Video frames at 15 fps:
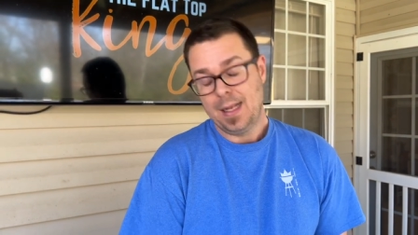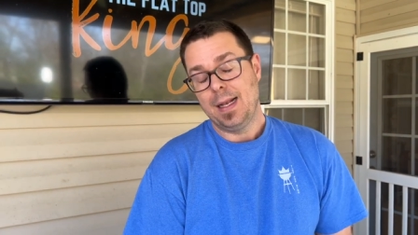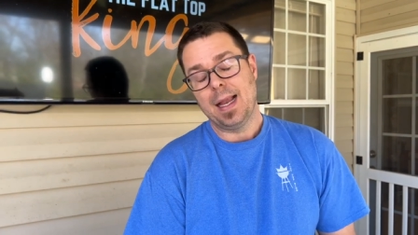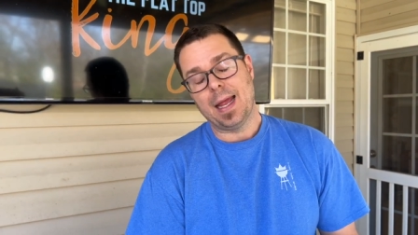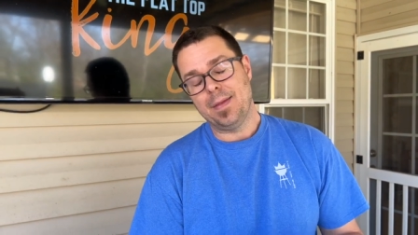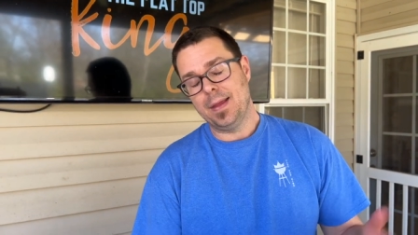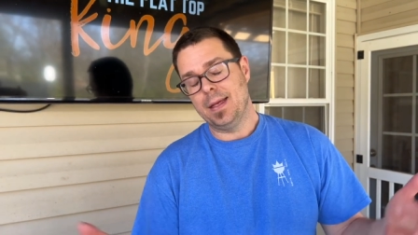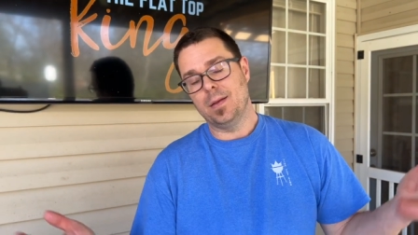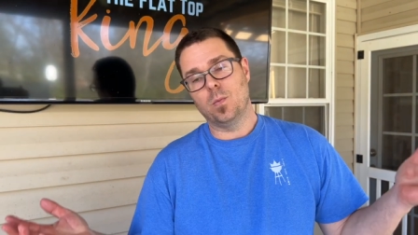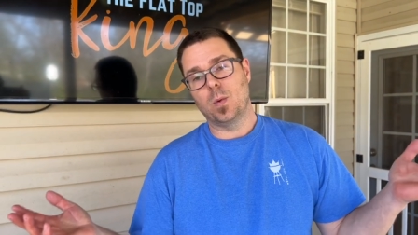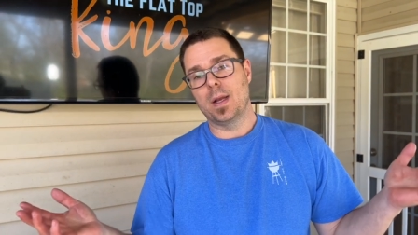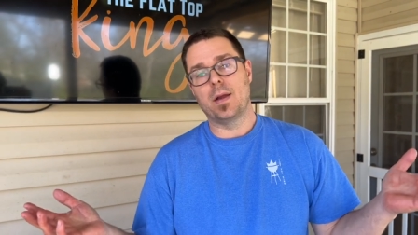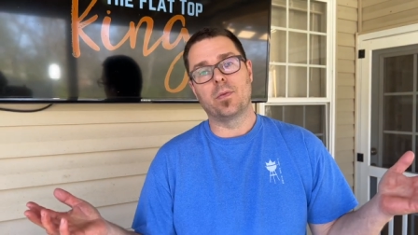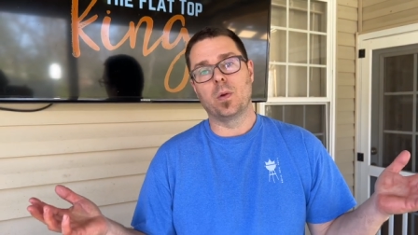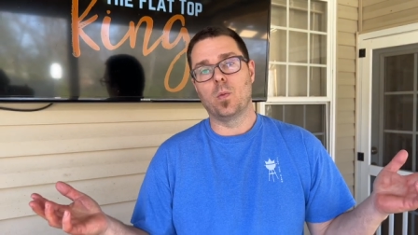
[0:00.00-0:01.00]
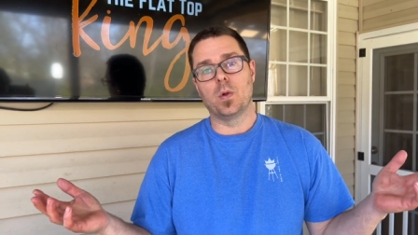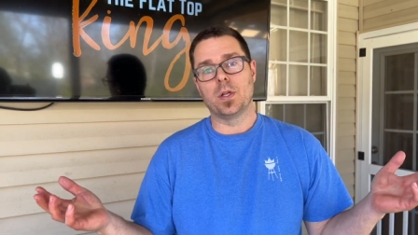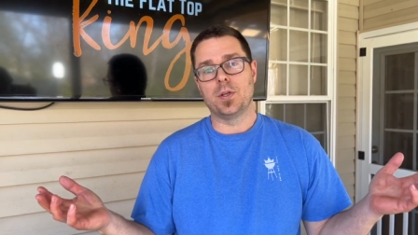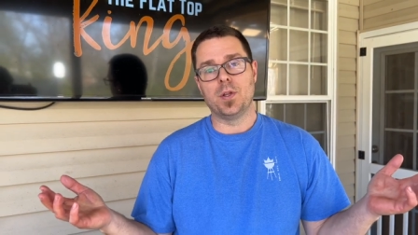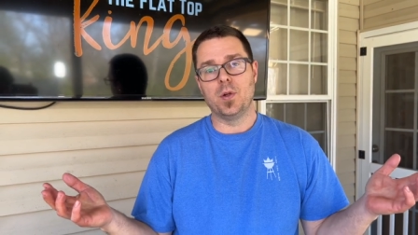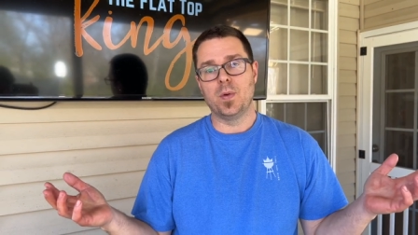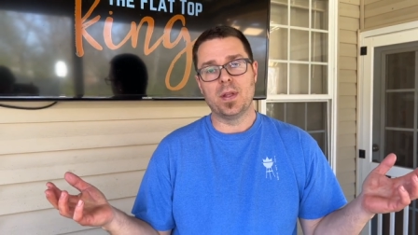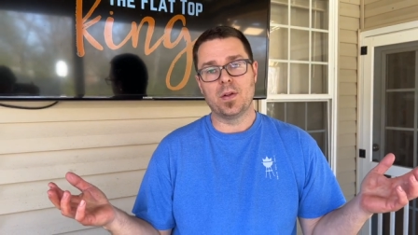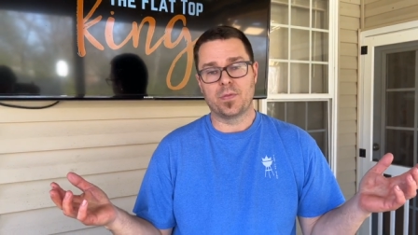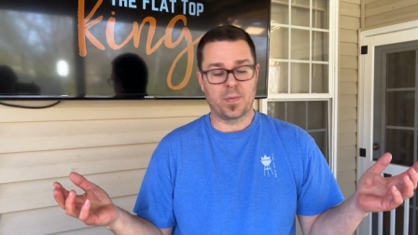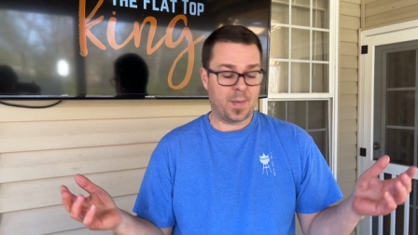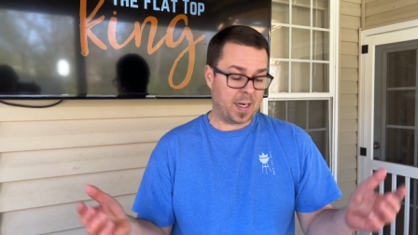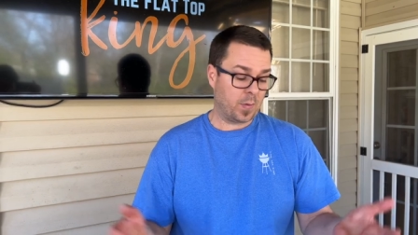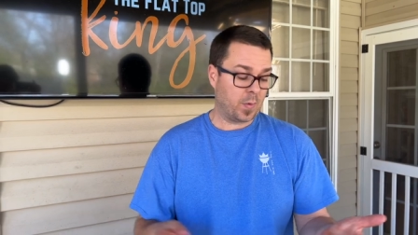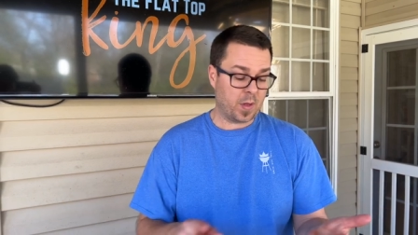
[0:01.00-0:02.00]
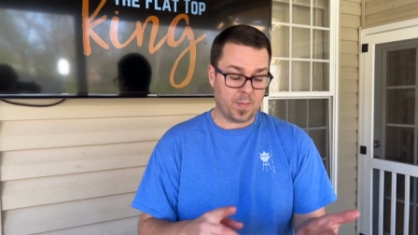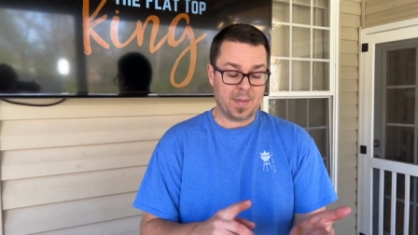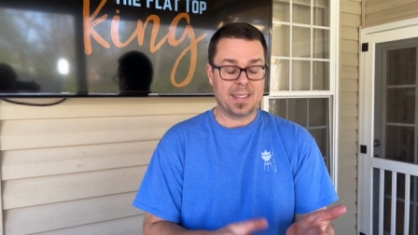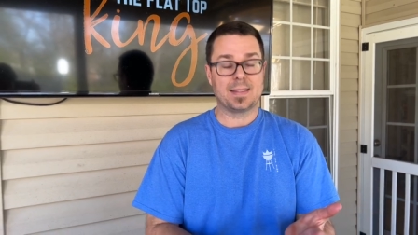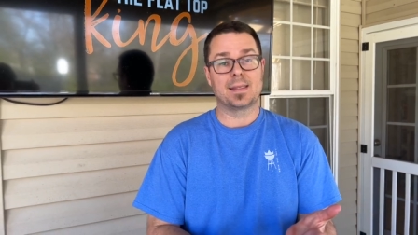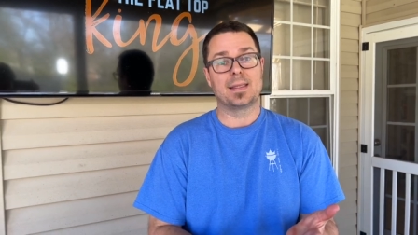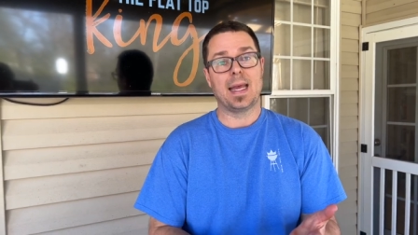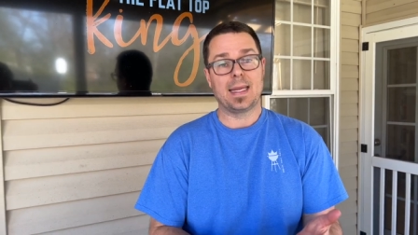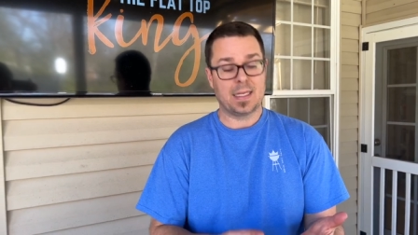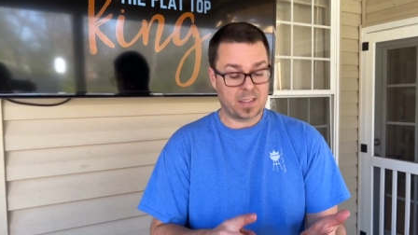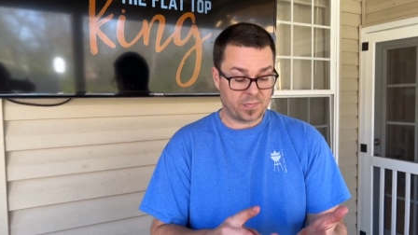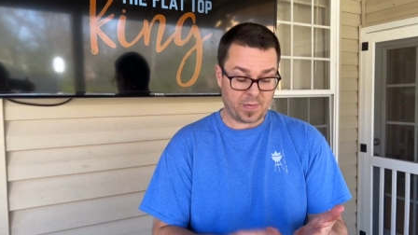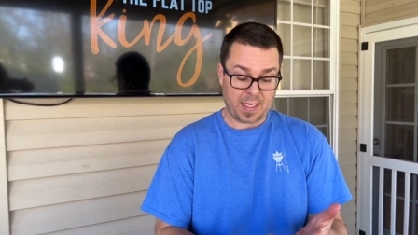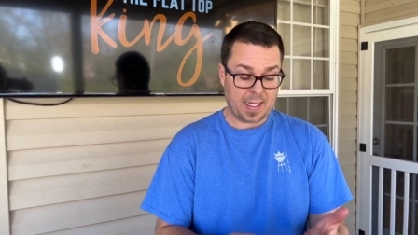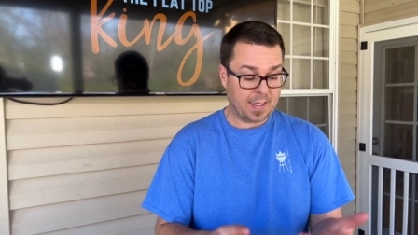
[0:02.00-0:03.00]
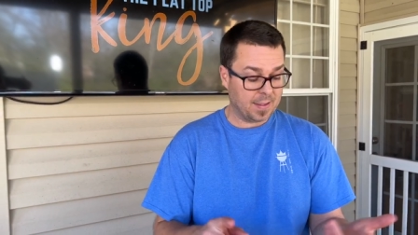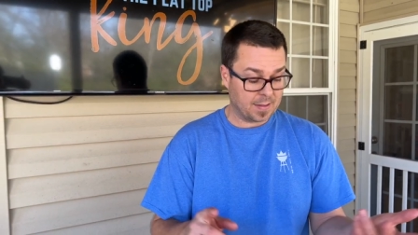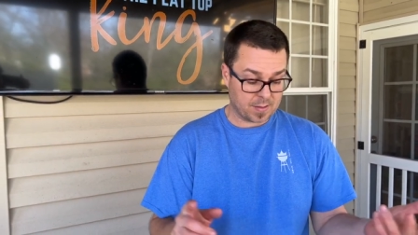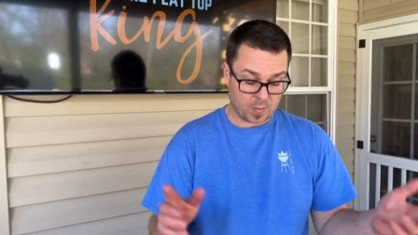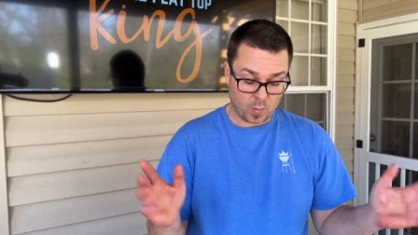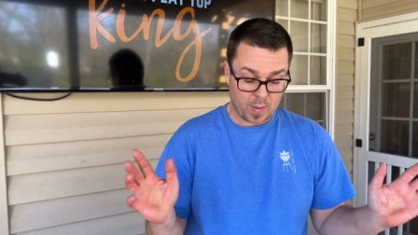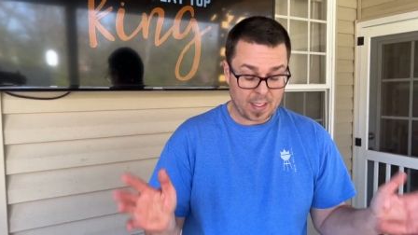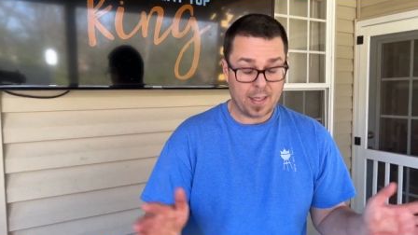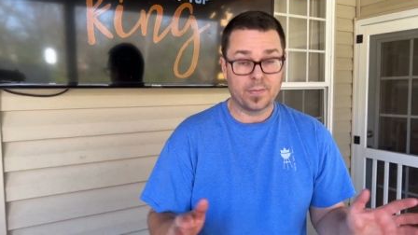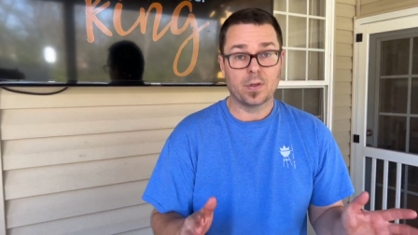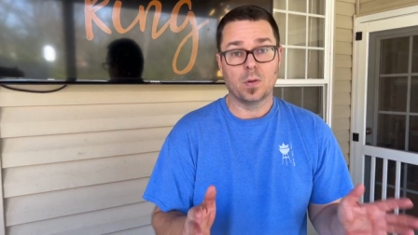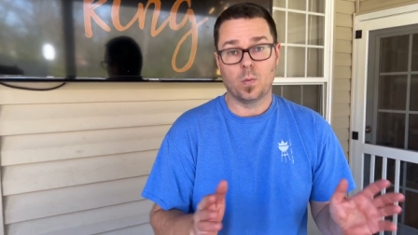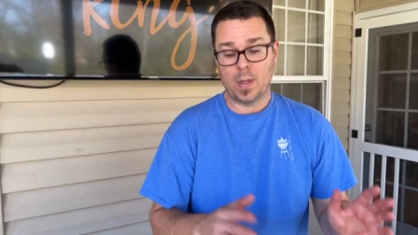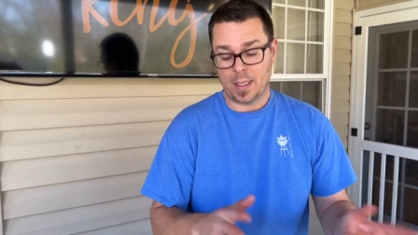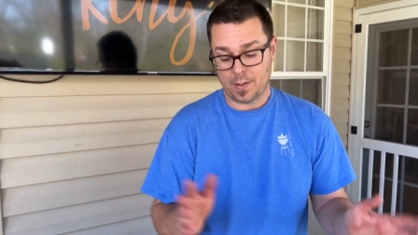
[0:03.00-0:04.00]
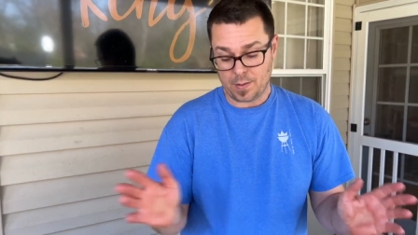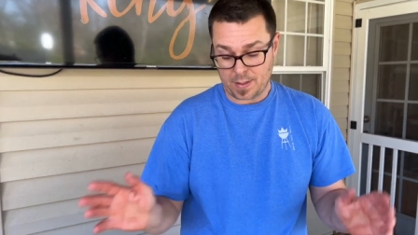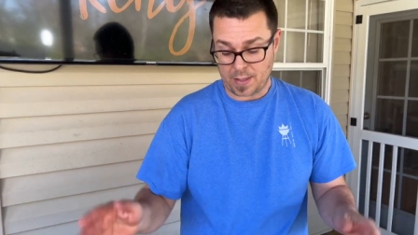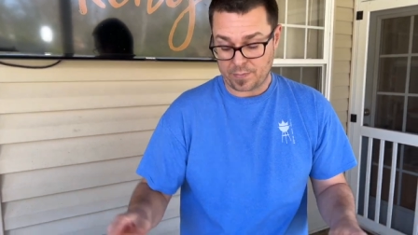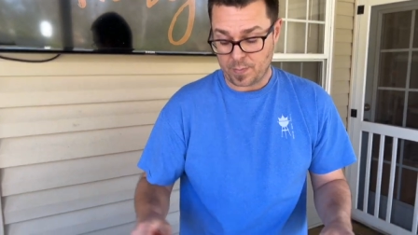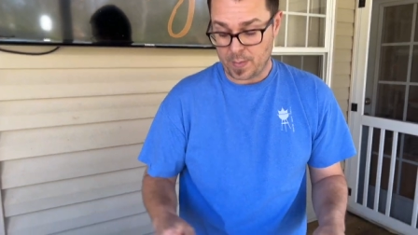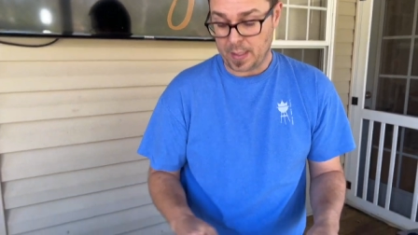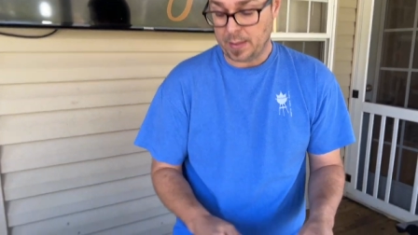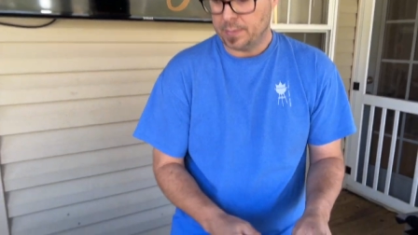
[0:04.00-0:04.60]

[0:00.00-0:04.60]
and then whatever we want to do with it from there, whether it be steaks, fajitas, whatever, we can do that from there.